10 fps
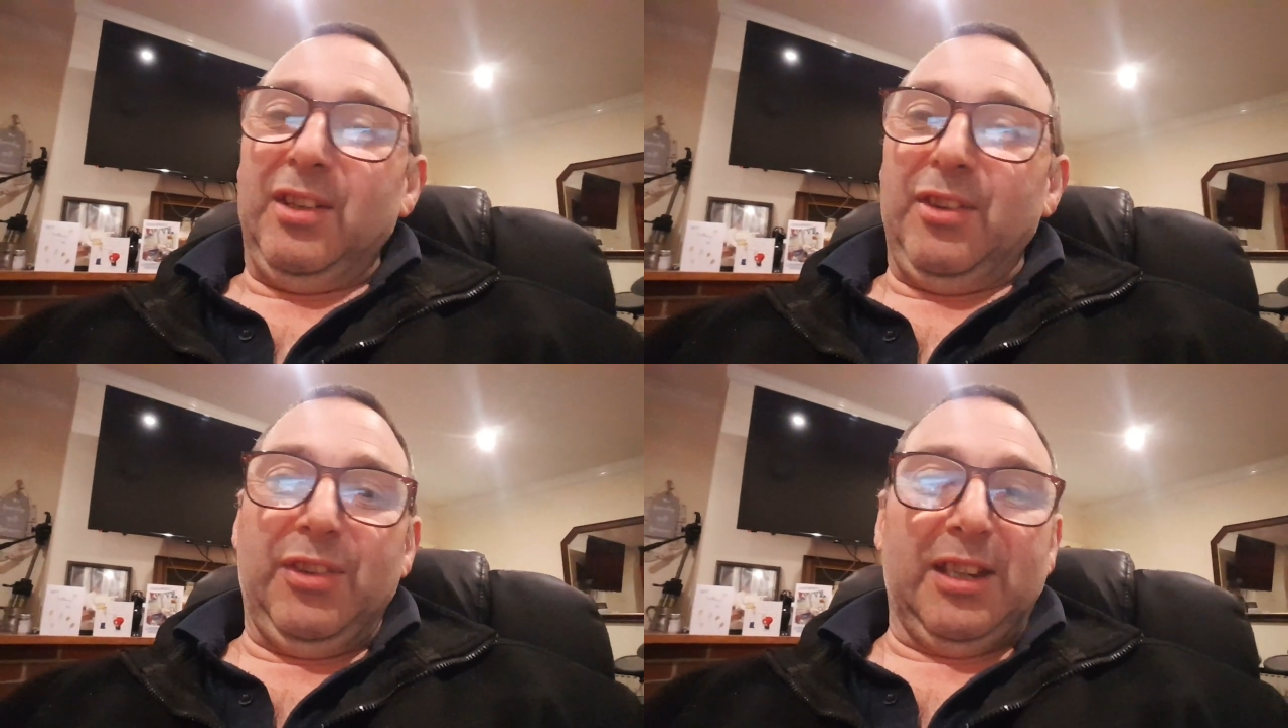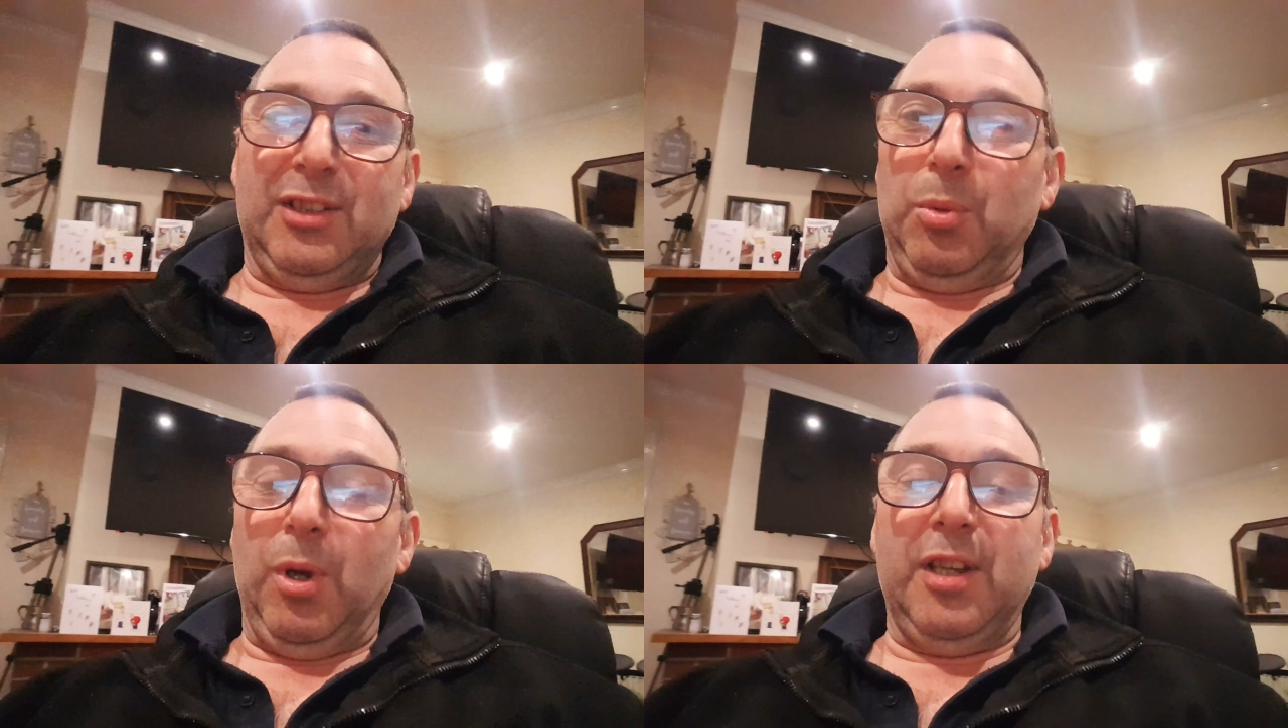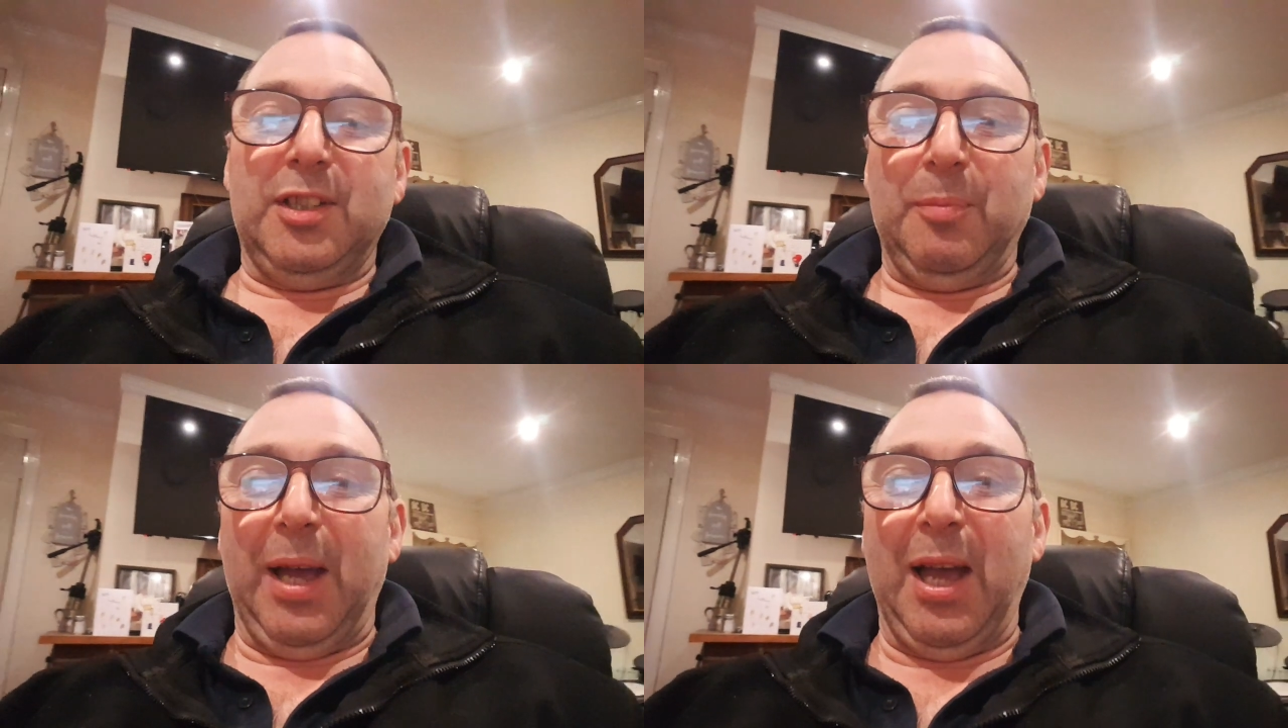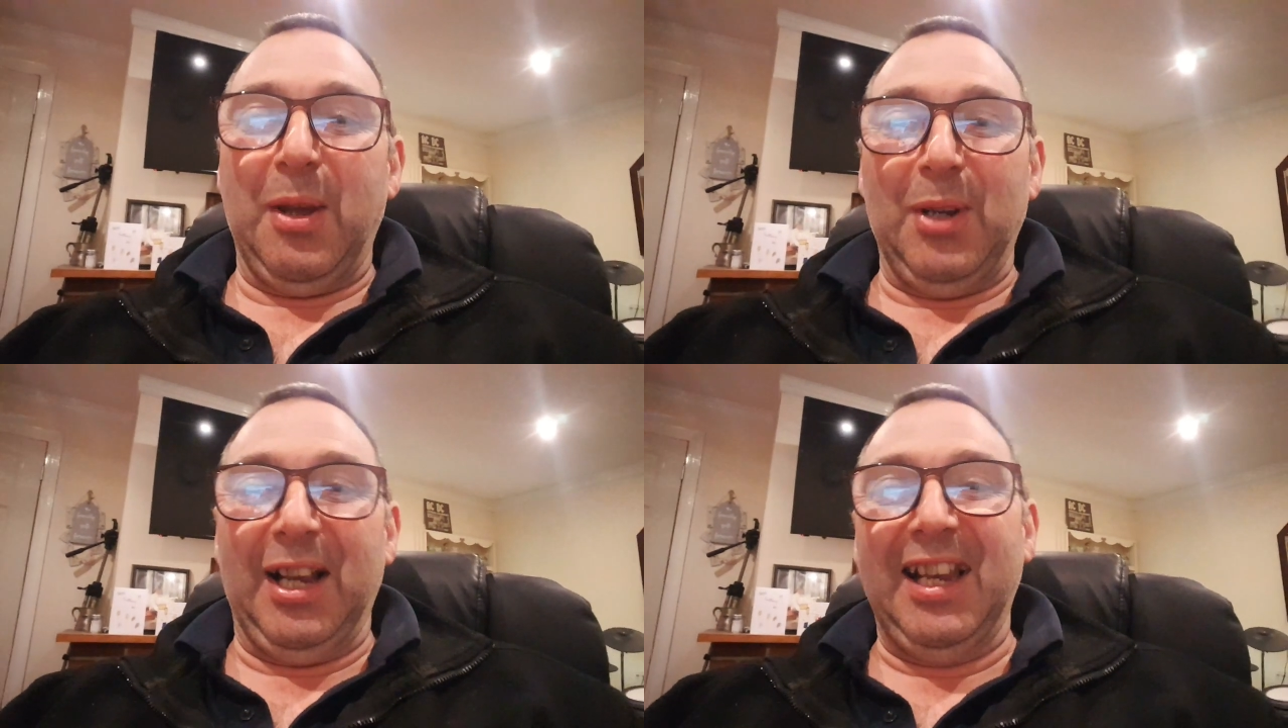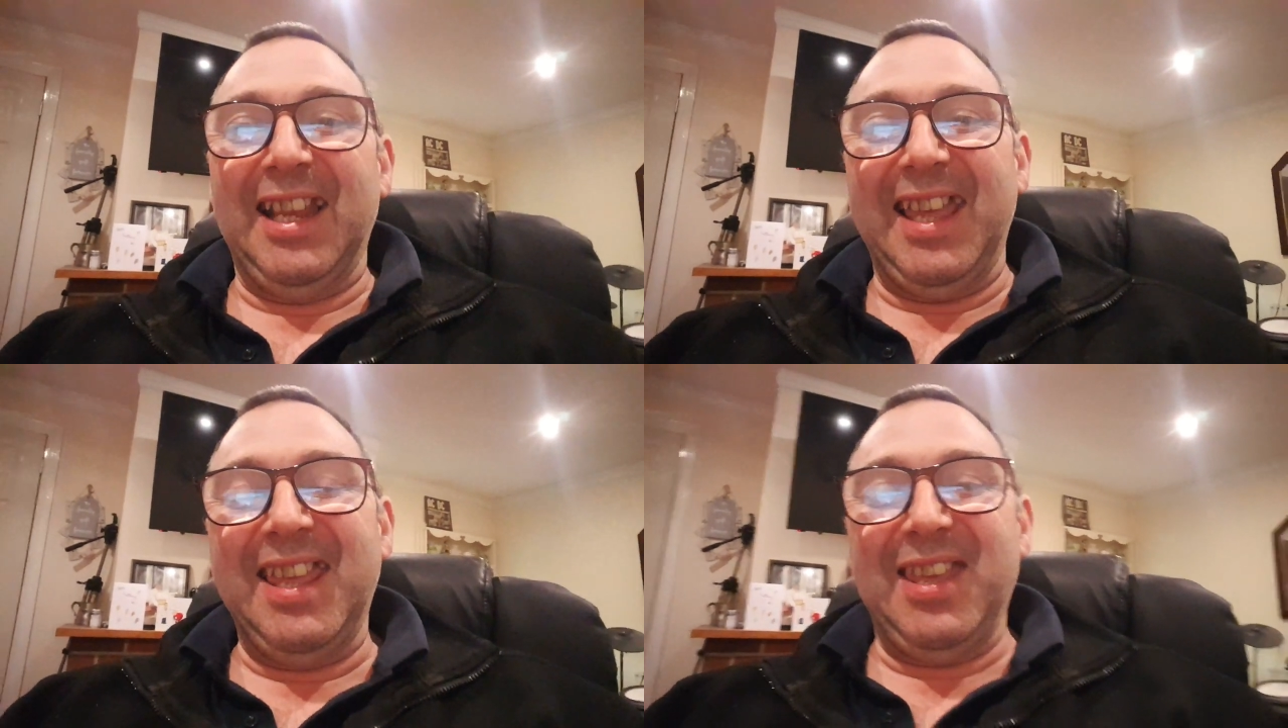think twice about
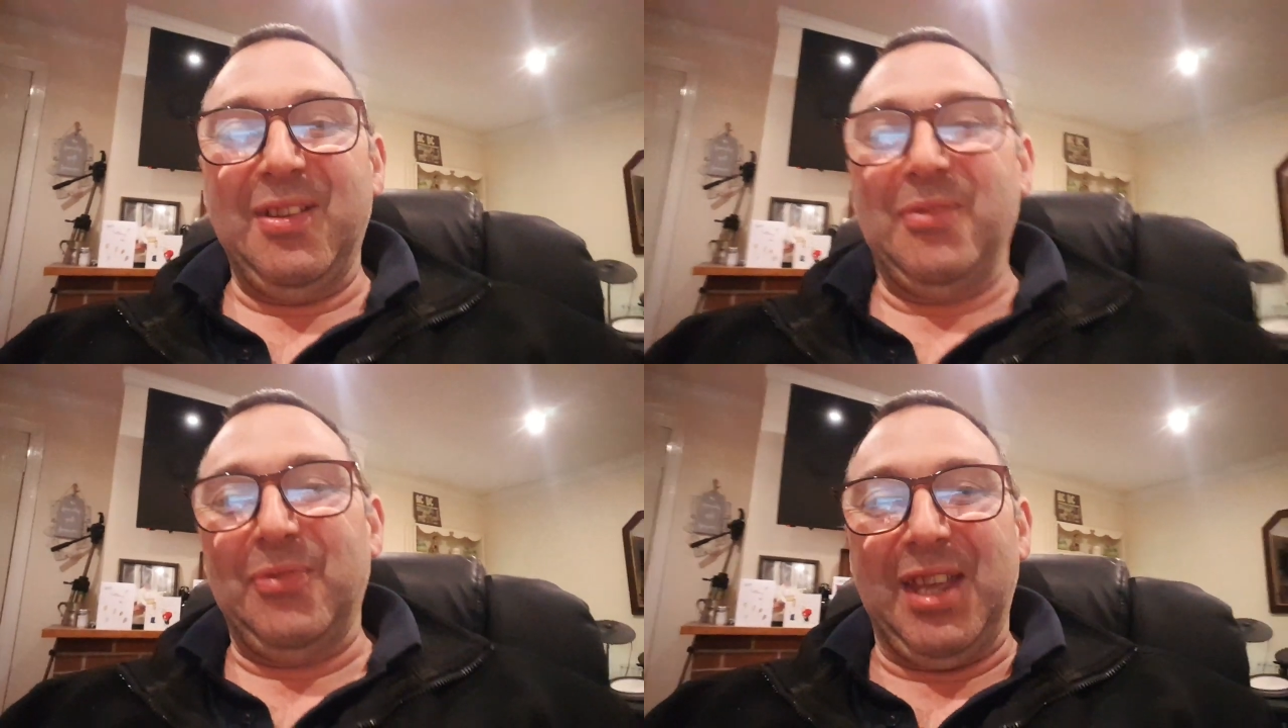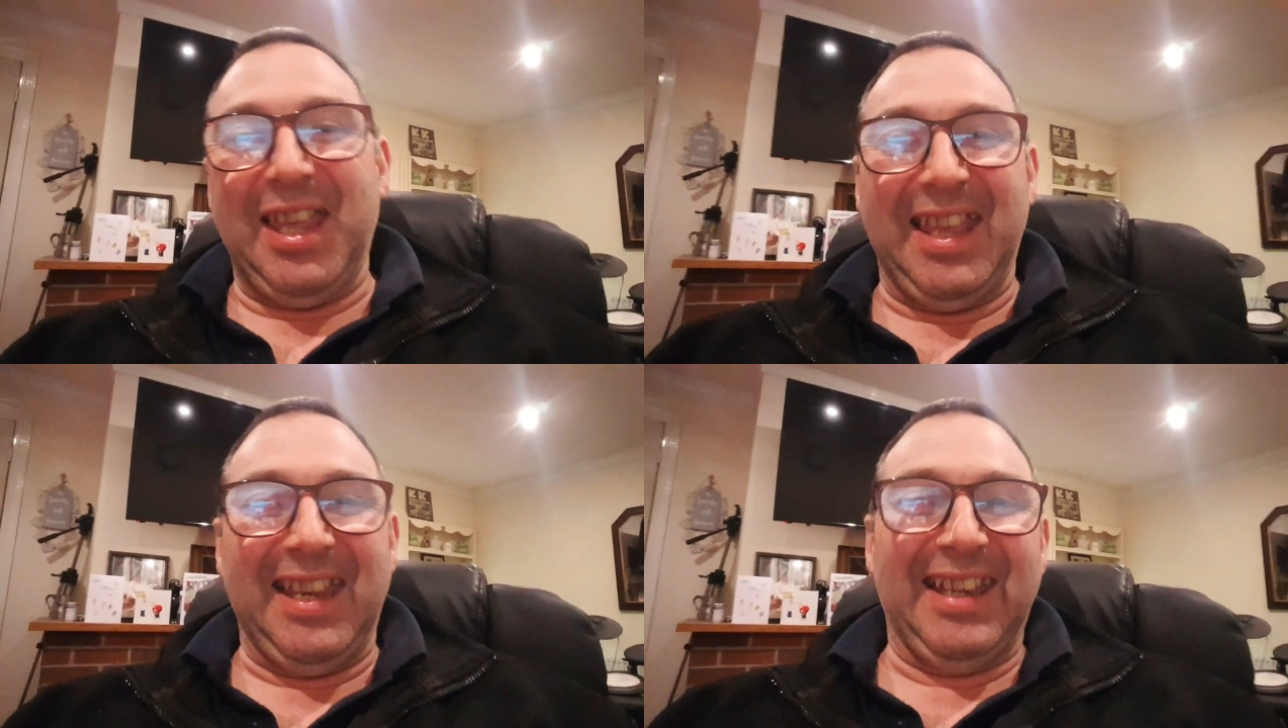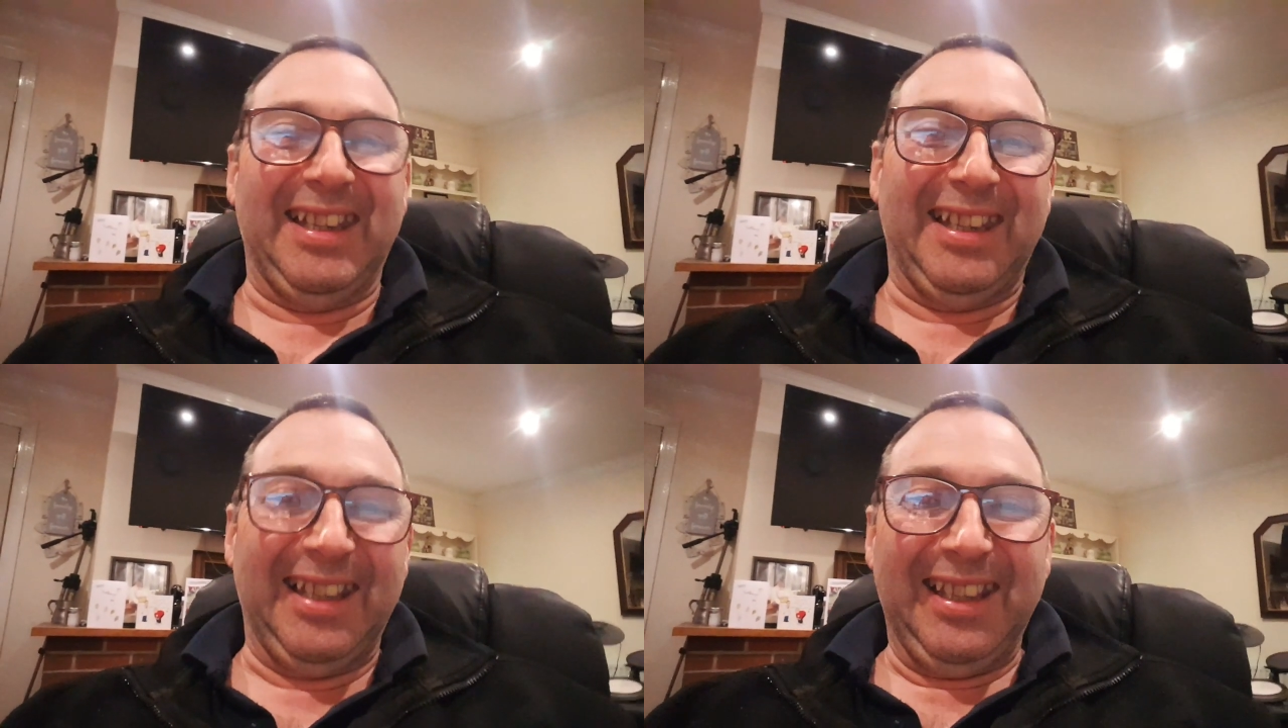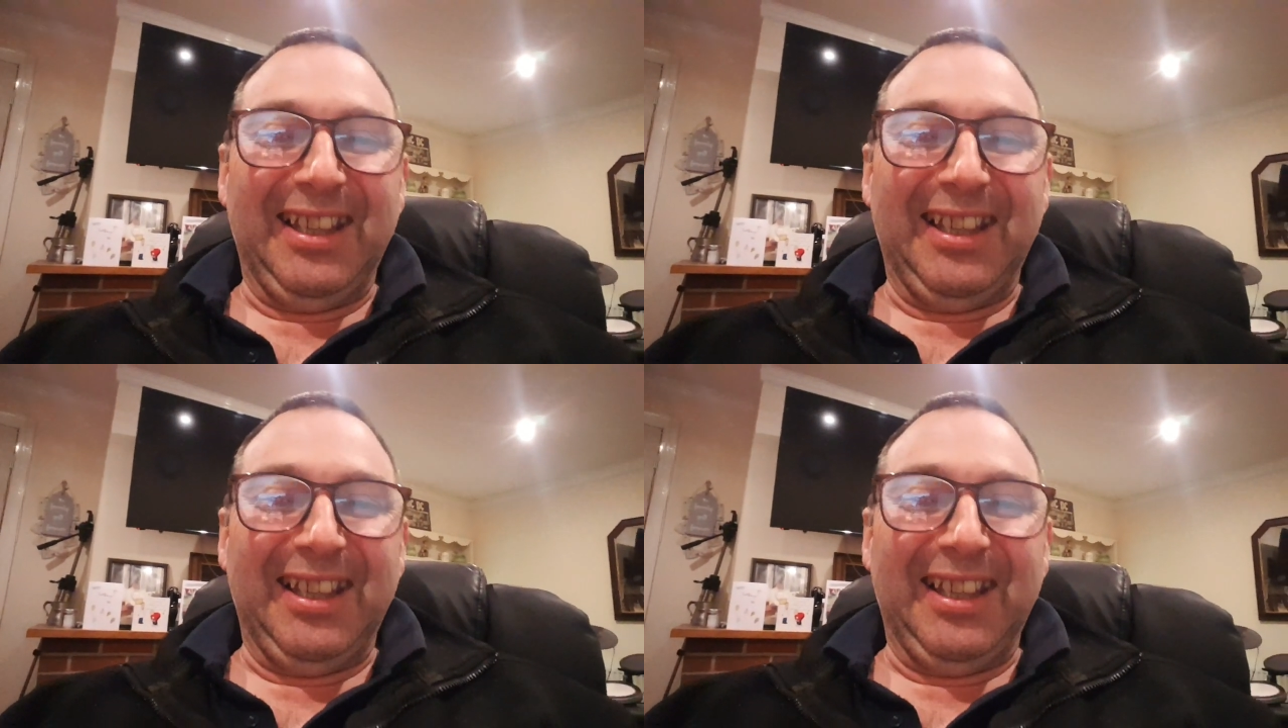leaving.